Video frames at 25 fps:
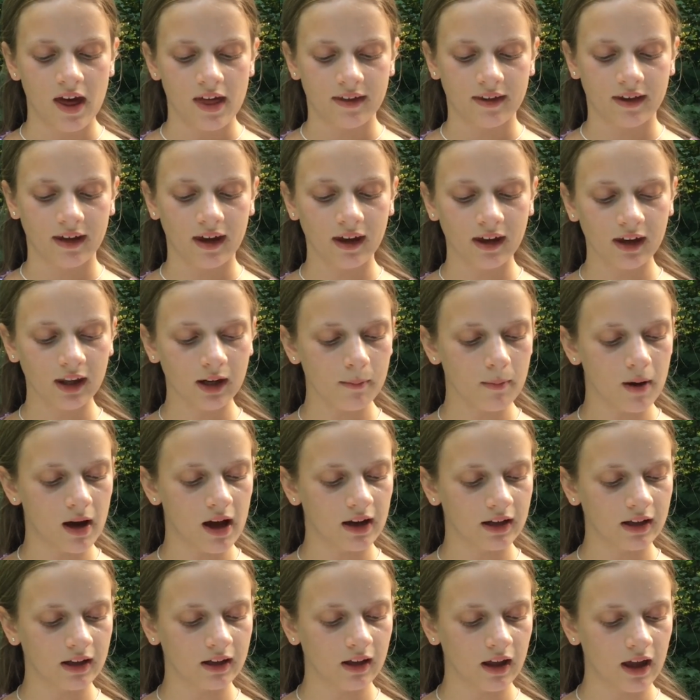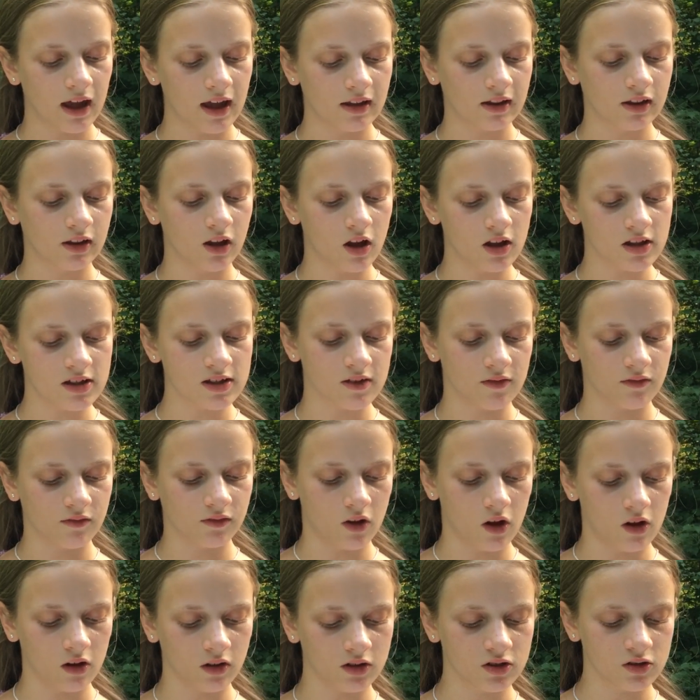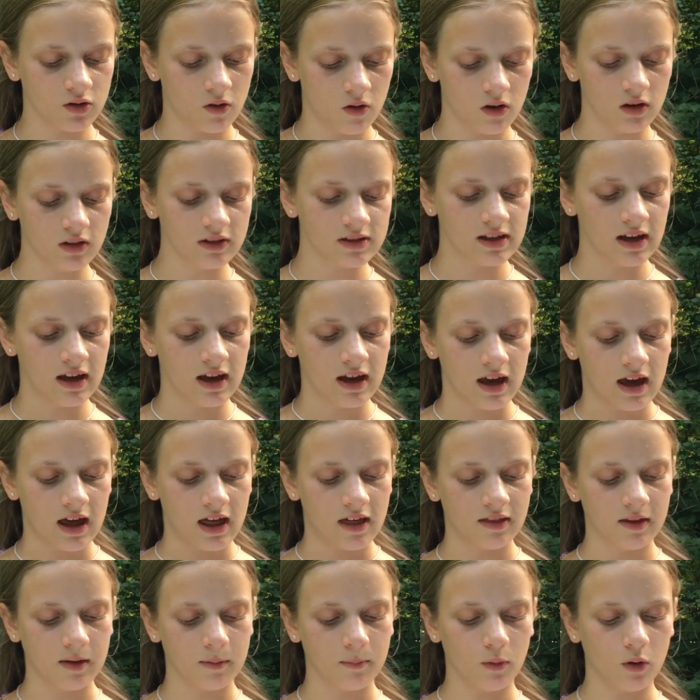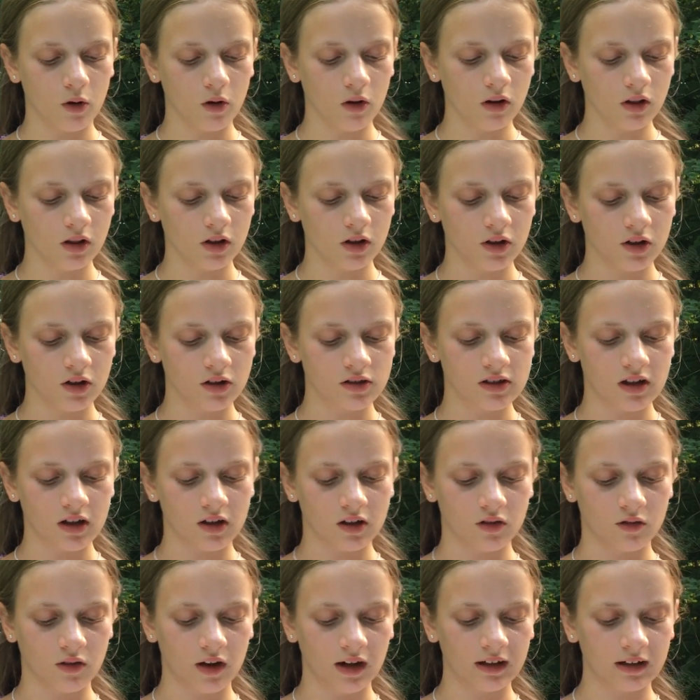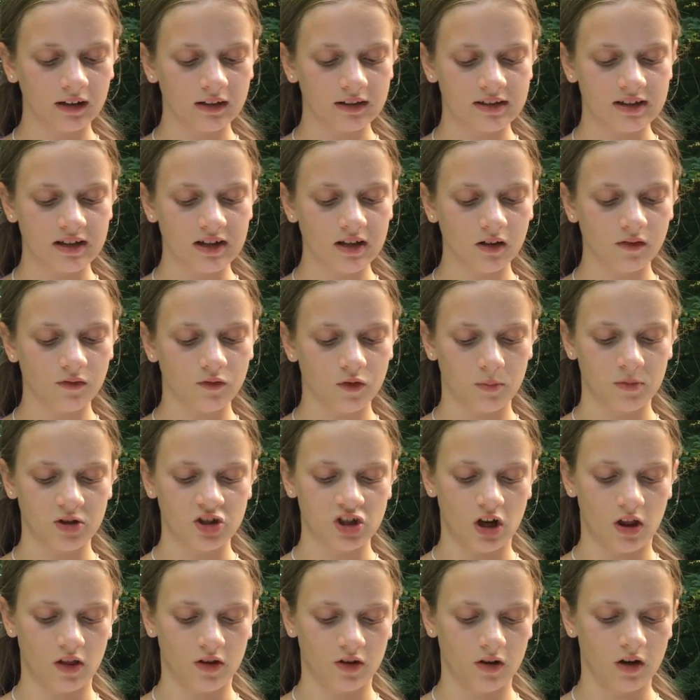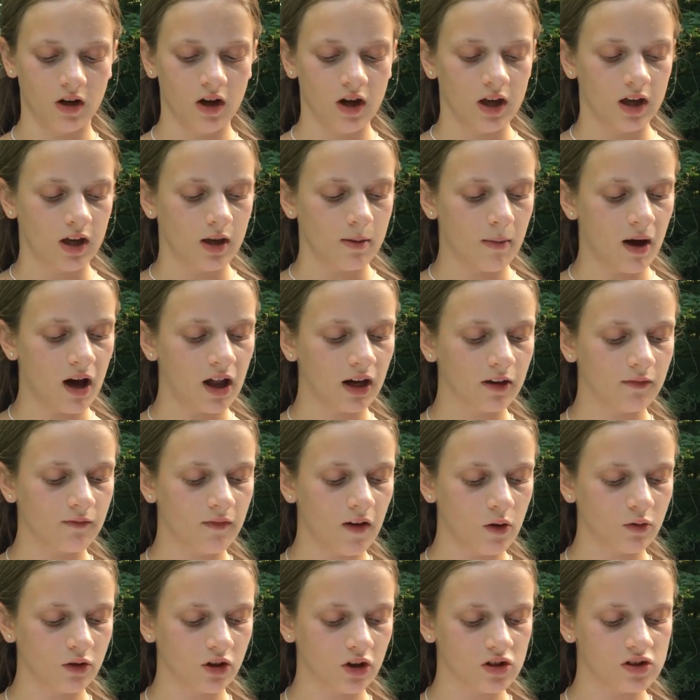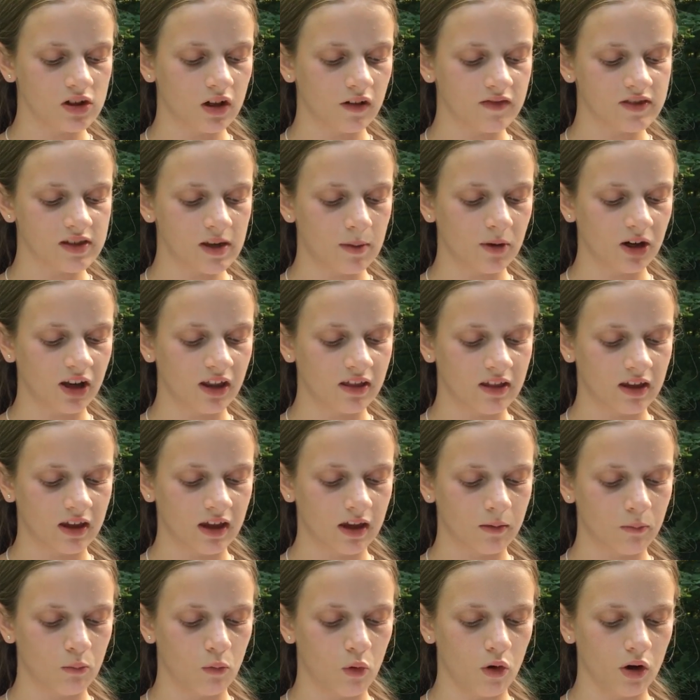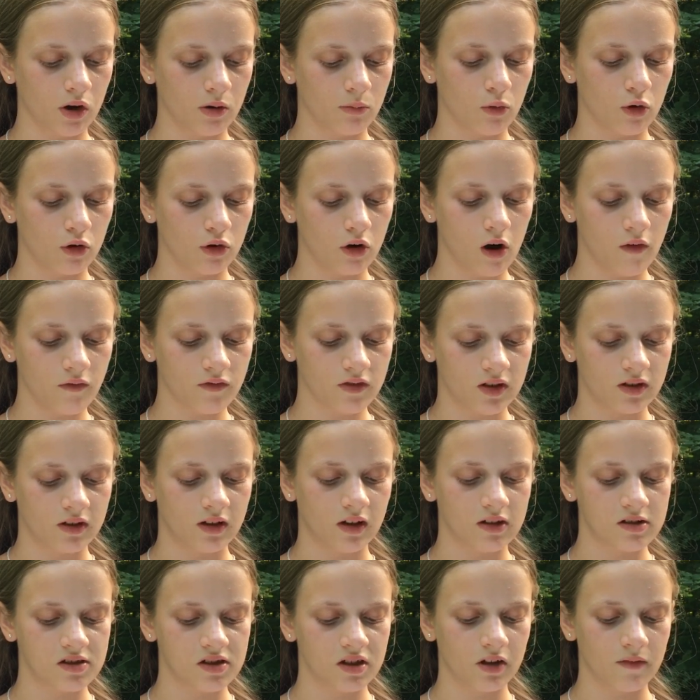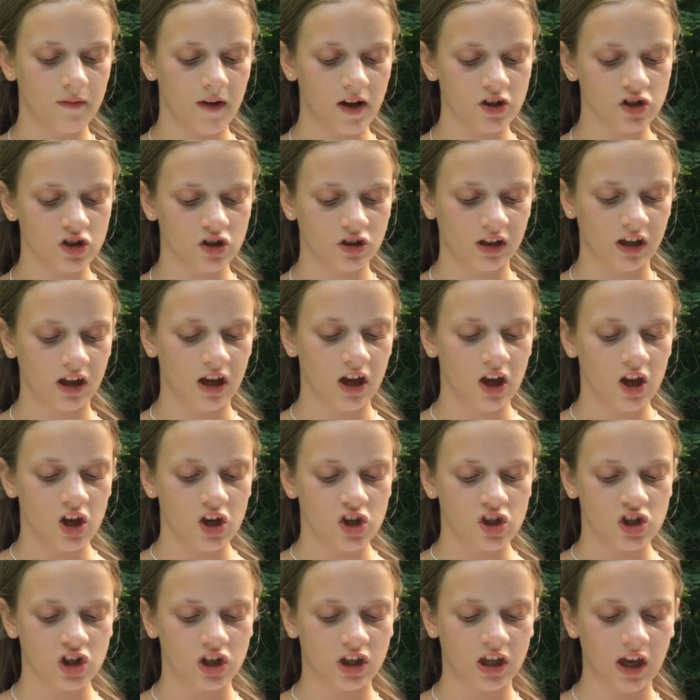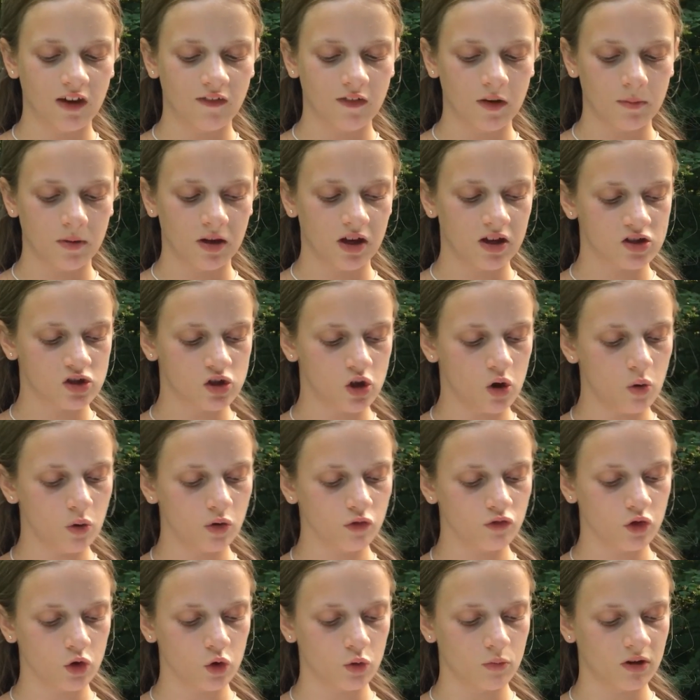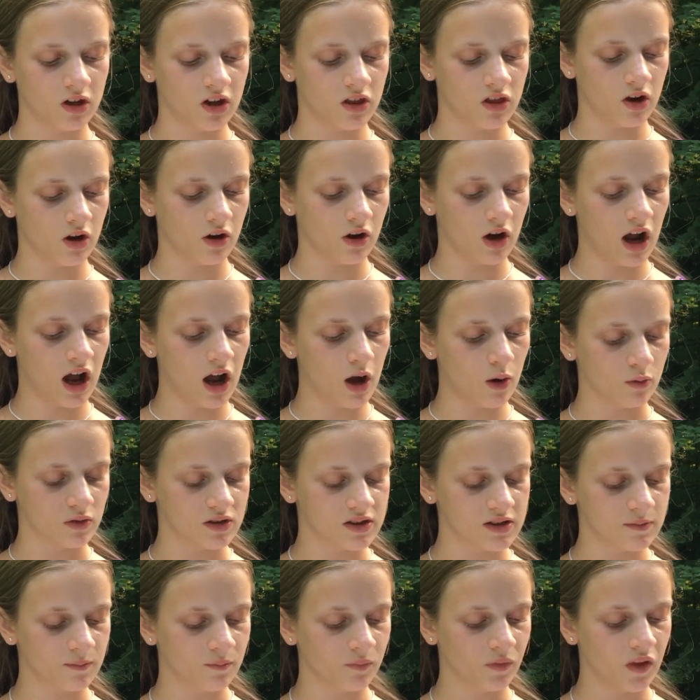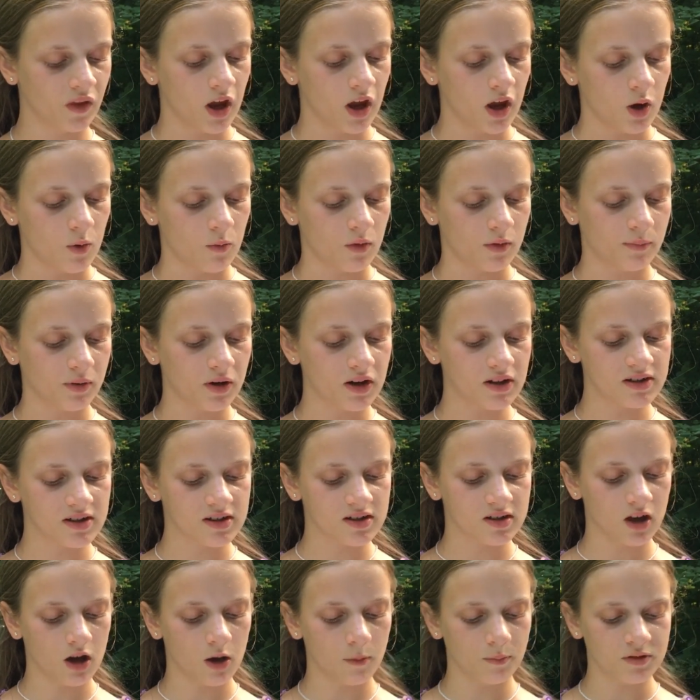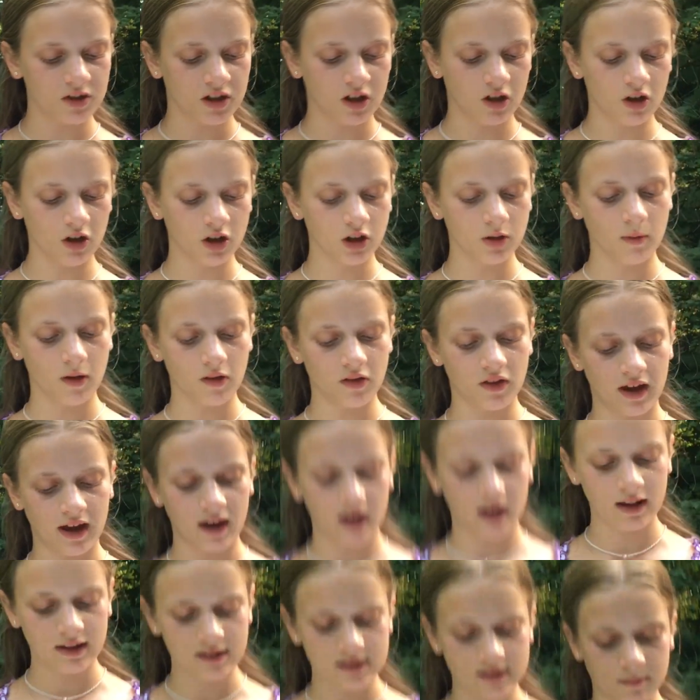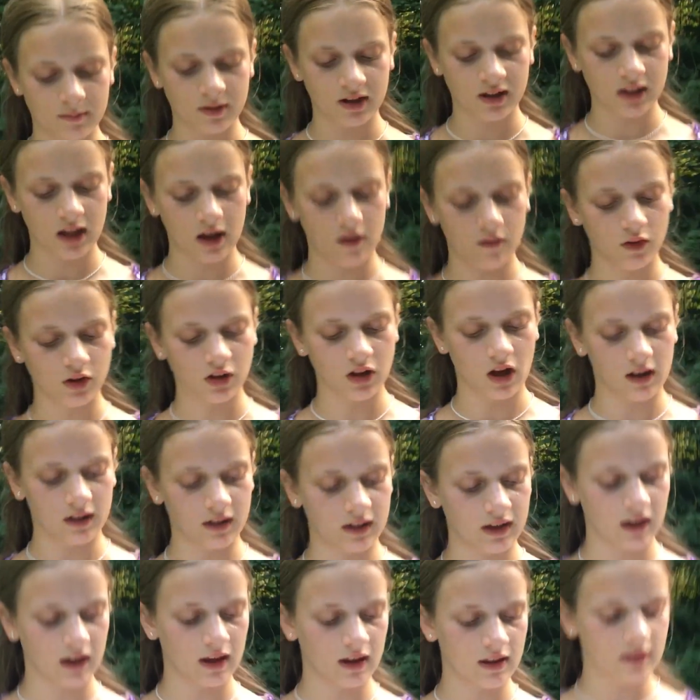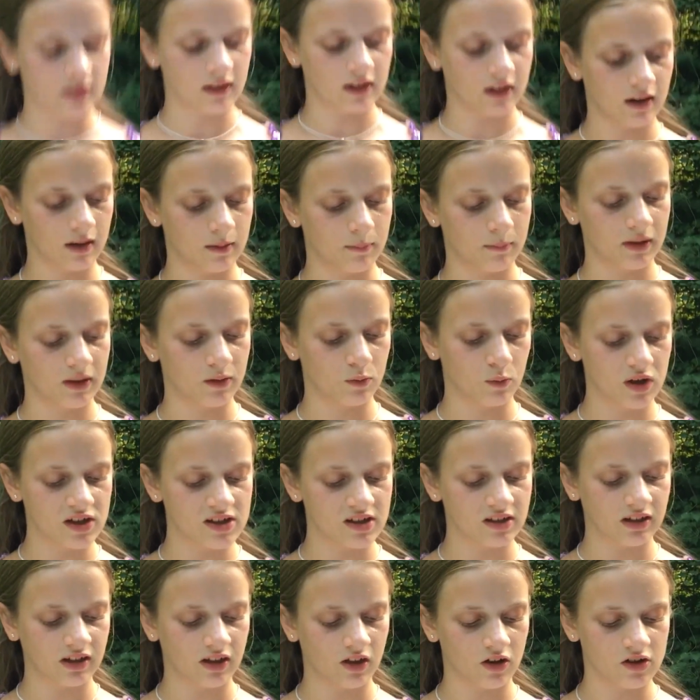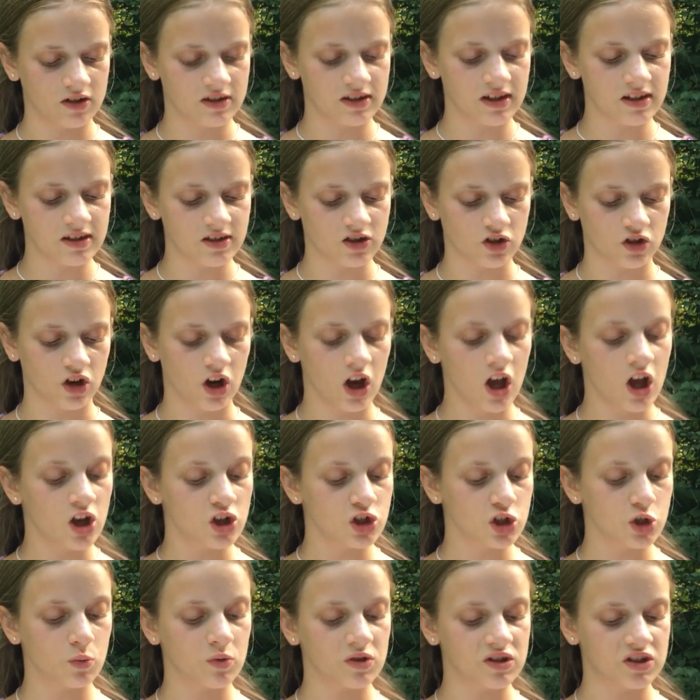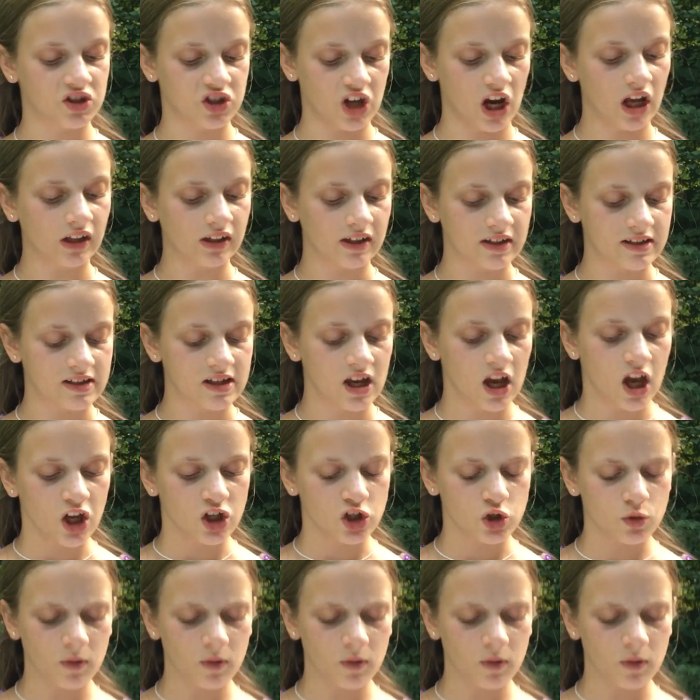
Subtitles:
The king and Imani had lots of long talks, and they both learned a great deal from each other. Imani found herself summoning the king more and more often, until eventually she gave him his own room in their house. When Princess Kupti heard about the handsome and clever young king that had been visiting her sister, she was jealous. She